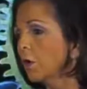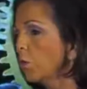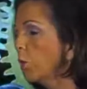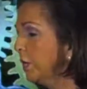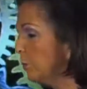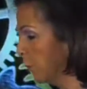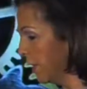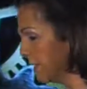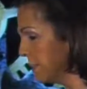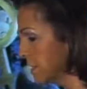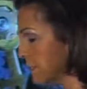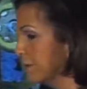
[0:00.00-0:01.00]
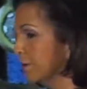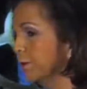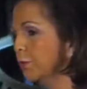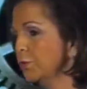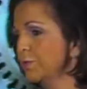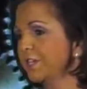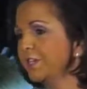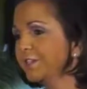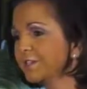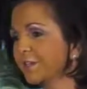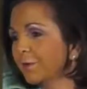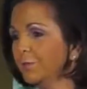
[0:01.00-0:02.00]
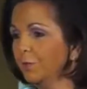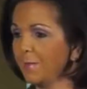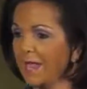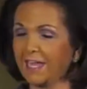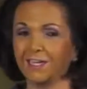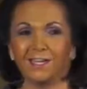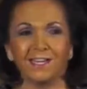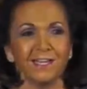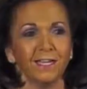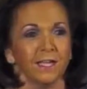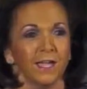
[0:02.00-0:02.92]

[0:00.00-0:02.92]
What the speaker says: we risk losing some humanity,